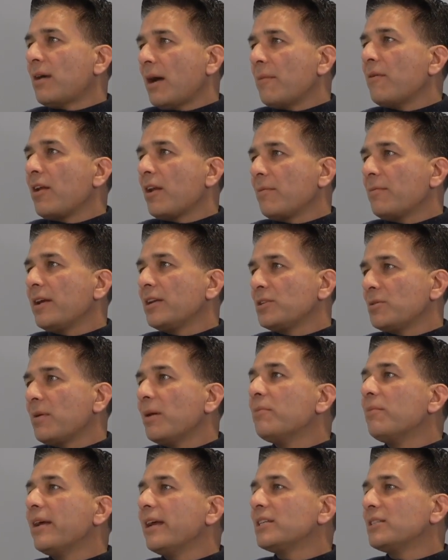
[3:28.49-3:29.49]
I want to make sure my
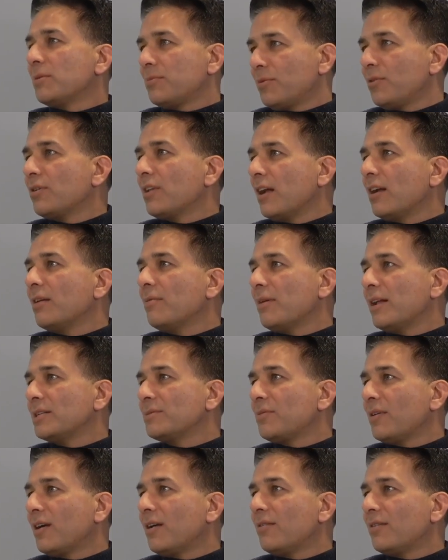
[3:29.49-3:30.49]
brakes support 100 miles
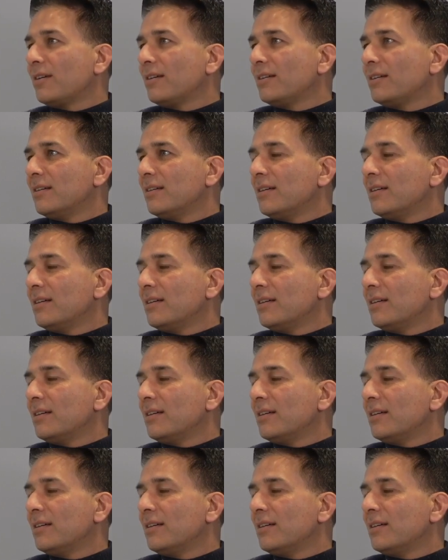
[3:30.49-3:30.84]
per hour.